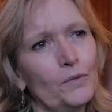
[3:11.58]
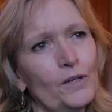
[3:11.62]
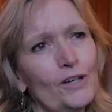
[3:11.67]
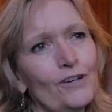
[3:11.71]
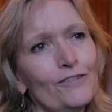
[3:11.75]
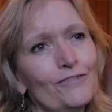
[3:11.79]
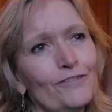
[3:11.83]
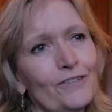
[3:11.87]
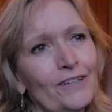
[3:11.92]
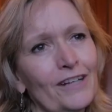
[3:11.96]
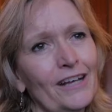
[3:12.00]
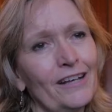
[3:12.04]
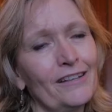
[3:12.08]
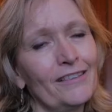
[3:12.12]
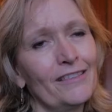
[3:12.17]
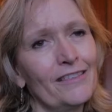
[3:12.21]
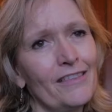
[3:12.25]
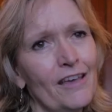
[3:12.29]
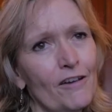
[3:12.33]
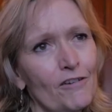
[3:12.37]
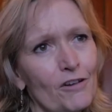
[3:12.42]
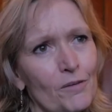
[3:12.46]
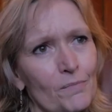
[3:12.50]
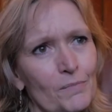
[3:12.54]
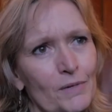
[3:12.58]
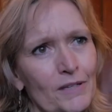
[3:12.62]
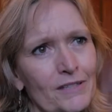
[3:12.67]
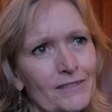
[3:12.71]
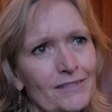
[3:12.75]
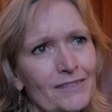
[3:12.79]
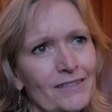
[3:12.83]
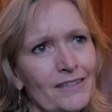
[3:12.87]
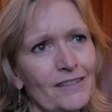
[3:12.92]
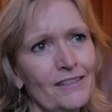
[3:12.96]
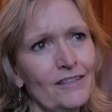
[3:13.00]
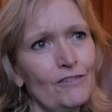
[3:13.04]
We often had
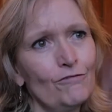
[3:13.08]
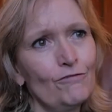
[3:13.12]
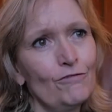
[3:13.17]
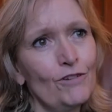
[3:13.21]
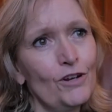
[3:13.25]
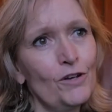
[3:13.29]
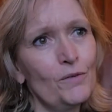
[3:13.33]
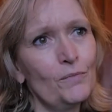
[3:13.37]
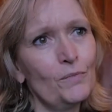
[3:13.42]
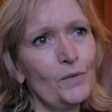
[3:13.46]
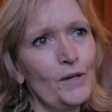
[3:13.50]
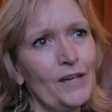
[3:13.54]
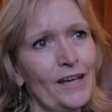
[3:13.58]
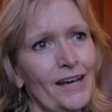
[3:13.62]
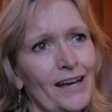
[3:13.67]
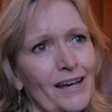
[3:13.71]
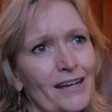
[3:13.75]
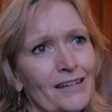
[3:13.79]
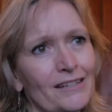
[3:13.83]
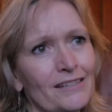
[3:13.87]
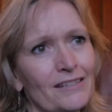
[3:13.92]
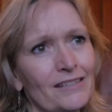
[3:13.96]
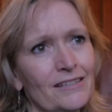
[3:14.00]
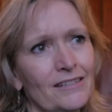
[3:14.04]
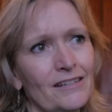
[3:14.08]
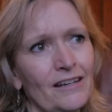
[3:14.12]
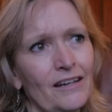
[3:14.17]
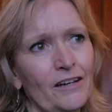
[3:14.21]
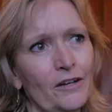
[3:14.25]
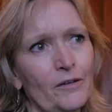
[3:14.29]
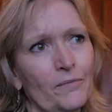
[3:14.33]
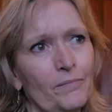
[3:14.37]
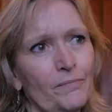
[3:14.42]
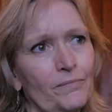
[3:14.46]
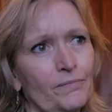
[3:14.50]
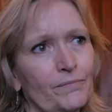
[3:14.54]
therapists in the room, we had
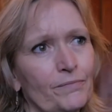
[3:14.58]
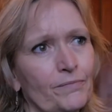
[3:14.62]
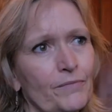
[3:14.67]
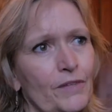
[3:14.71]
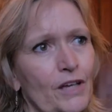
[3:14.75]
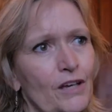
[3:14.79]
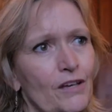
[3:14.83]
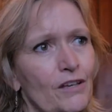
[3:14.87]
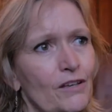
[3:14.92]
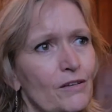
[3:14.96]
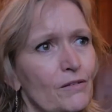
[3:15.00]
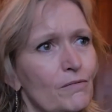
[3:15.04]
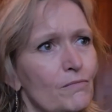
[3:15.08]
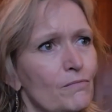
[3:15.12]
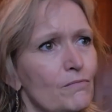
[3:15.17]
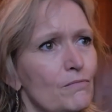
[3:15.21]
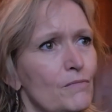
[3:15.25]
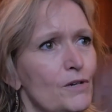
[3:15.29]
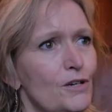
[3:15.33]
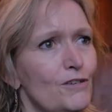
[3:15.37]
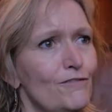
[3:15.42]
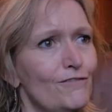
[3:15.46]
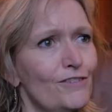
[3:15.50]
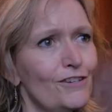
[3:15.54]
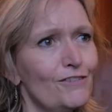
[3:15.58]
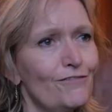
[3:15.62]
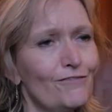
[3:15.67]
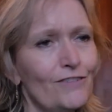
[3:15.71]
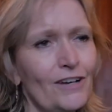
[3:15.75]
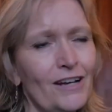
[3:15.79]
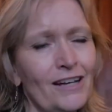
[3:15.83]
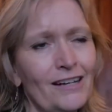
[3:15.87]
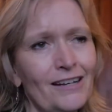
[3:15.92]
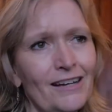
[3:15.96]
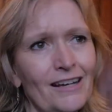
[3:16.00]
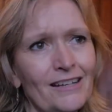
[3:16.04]
movie
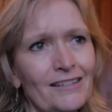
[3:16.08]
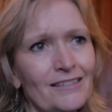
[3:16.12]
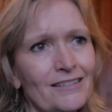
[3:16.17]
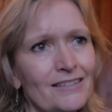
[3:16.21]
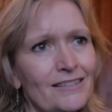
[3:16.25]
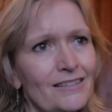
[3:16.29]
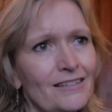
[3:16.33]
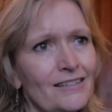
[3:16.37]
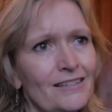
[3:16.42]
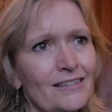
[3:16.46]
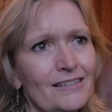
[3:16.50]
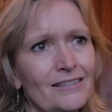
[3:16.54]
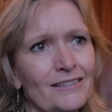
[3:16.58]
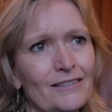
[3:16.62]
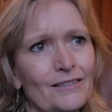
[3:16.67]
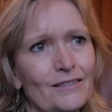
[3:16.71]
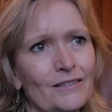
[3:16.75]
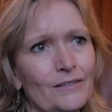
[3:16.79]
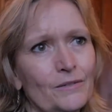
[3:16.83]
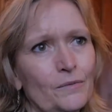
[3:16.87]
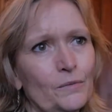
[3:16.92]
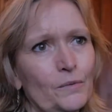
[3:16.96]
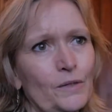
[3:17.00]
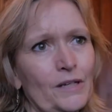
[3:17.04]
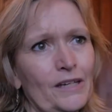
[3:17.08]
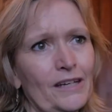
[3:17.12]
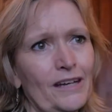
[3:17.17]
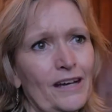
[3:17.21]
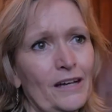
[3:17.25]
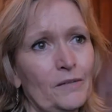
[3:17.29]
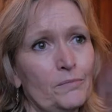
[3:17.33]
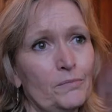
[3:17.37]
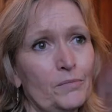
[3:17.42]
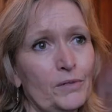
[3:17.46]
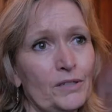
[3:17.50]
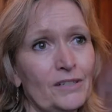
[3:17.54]
financiers, we
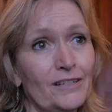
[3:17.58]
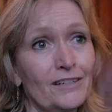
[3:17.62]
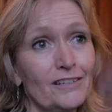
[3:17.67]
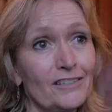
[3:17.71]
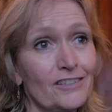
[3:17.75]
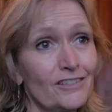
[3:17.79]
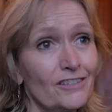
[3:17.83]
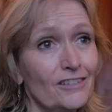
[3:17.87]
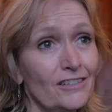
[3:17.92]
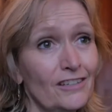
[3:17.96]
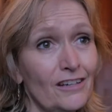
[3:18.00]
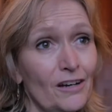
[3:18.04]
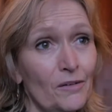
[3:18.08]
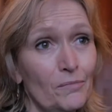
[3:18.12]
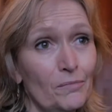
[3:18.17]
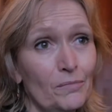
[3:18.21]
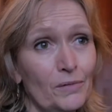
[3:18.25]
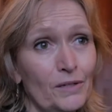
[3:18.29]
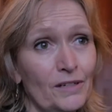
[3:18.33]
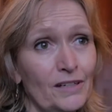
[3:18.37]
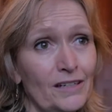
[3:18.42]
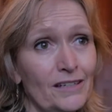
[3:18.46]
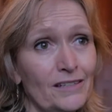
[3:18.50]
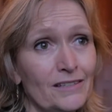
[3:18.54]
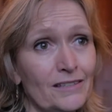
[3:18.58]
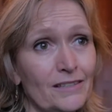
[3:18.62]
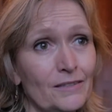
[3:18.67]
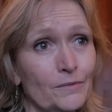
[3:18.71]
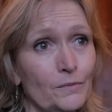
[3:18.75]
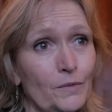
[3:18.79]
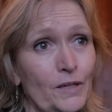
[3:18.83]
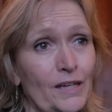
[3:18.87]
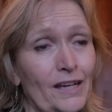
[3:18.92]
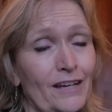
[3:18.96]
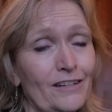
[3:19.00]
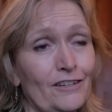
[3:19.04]
had production companies,
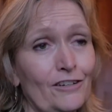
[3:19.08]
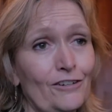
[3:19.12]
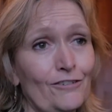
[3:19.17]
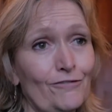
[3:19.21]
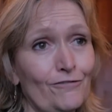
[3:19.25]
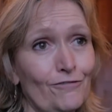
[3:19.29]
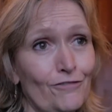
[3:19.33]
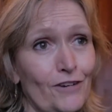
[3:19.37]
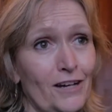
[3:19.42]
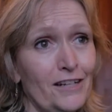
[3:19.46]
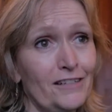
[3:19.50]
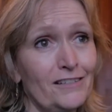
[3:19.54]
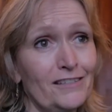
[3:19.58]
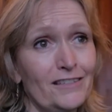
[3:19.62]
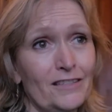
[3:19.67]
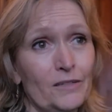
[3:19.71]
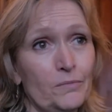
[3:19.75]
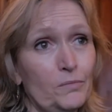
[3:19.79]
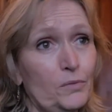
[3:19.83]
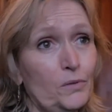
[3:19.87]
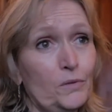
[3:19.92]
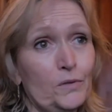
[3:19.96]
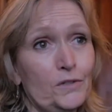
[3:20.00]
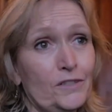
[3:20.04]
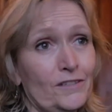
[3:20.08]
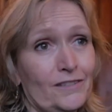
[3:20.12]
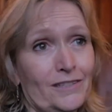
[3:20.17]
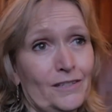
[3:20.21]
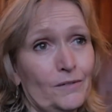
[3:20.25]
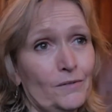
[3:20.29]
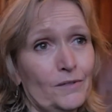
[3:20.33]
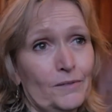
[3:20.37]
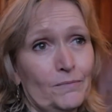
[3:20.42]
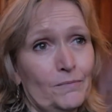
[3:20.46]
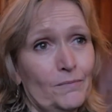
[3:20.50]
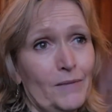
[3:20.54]
we had our friends, supporters. It
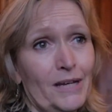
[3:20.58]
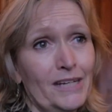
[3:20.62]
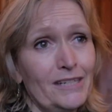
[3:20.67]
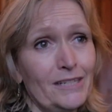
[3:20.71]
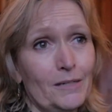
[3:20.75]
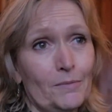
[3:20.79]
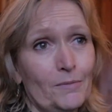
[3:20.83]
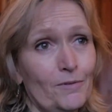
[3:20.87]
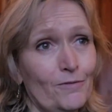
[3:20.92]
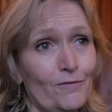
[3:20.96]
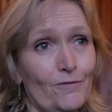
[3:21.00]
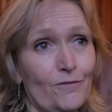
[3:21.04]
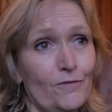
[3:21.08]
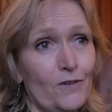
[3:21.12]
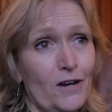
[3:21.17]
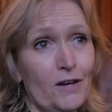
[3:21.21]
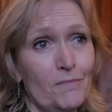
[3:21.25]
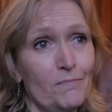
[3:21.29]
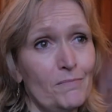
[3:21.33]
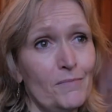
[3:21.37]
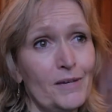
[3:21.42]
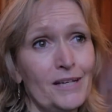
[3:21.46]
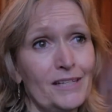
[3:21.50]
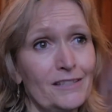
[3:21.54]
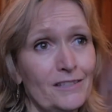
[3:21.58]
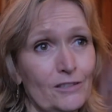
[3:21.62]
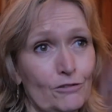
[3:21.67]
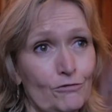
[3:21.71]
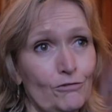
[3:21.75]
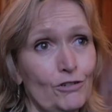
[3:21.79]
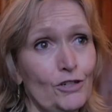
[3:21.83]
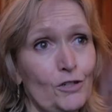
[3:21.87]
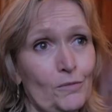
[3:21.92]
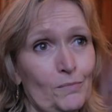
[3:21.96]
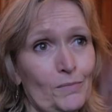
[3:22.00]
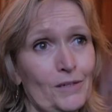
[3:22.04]
was made up of a very mixed
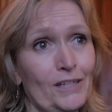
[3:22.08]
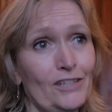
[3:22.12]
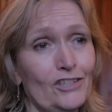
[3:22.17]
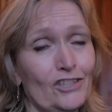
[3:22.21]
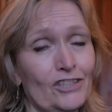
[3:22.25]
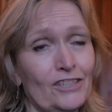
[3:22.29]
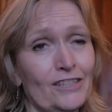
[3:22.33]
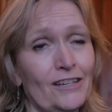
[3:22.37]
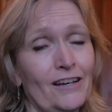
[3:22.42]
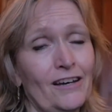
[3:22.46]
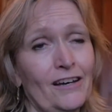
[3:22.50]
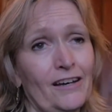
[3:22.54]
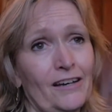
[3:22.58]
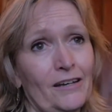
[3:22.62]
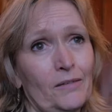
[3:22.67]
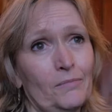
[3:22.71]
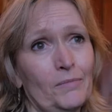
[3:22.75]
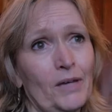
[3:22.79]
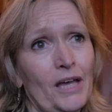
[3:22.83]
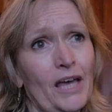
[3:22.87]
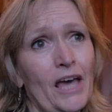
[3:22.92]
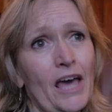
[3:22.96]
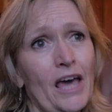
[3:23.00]
group each time.